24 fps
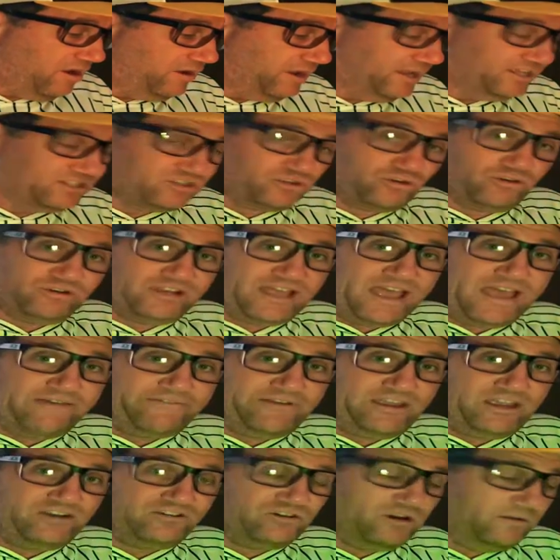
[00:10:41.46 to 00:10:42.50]
it's good to have
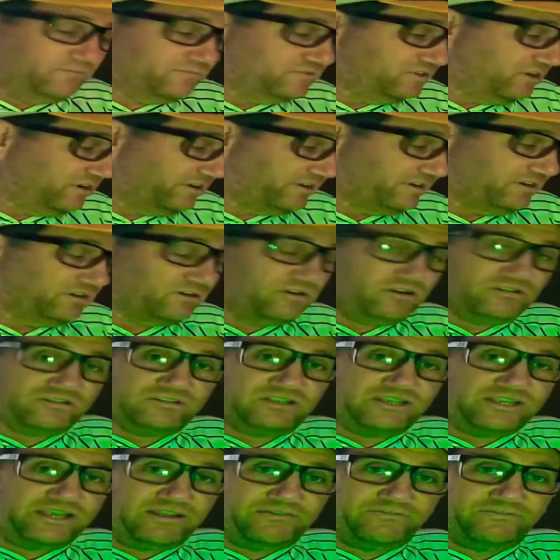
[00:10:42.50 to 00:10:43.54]
AirDrop so I can
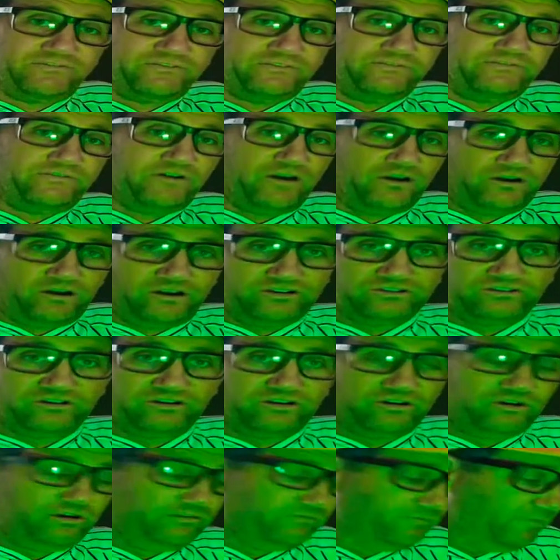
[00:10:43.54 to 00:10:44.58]
constantly get photos on and
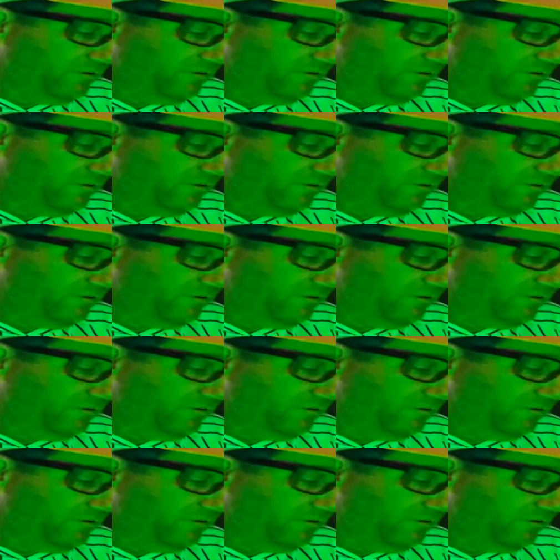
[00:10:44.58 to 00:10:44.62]
off my